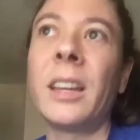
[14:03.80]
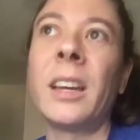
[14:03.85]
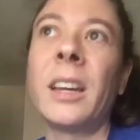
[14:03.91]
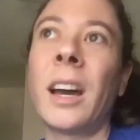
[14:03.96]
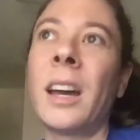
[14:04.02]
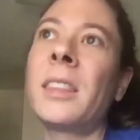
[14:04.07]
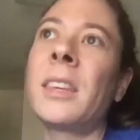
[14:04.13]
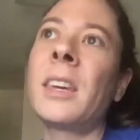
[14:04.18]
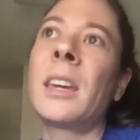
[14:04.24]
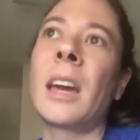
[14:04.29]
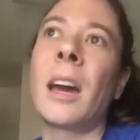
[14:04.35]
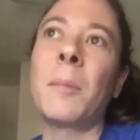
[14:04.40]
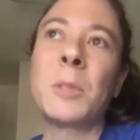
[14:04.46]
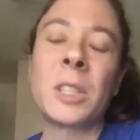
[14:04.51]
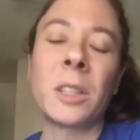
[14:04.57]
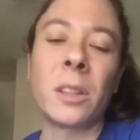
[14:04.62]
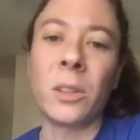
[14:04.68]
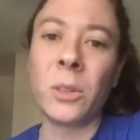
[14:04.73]
I think
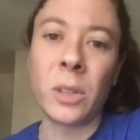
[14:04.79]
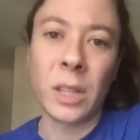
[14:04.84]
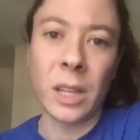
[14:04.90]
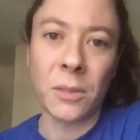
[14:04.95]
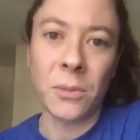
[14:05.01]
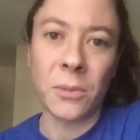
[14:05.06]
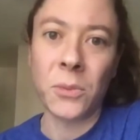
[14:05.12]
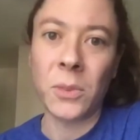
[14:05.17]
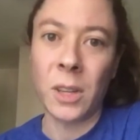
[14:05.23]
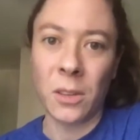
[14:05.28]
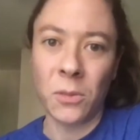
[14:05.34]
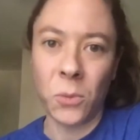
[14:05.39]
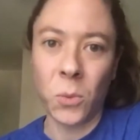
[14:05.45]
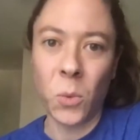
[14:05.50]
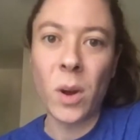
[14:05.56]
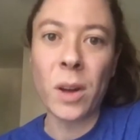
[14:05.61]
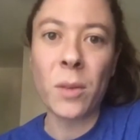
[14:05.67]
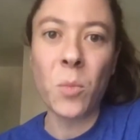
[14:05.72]
absolutely if if
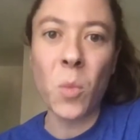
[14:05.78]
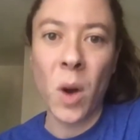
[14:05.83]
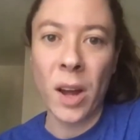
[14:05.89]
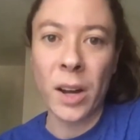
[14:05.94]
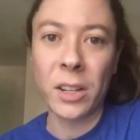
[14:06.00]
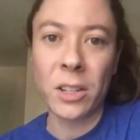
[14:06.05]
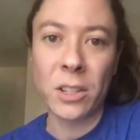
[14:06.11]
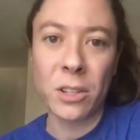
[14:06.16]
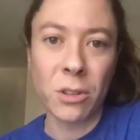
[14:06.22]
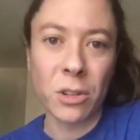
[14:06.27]
one wanted to